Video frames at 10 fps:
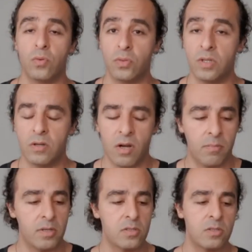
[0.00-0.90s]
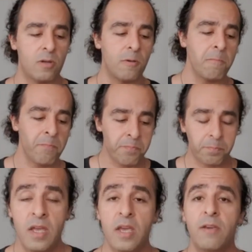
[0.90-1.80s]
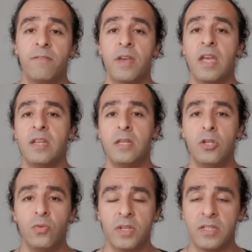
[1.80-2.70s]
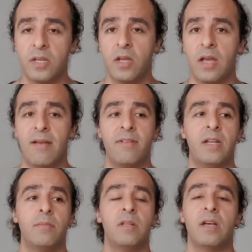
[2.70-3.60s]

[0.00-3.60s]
to the garbage. So if any new data available, I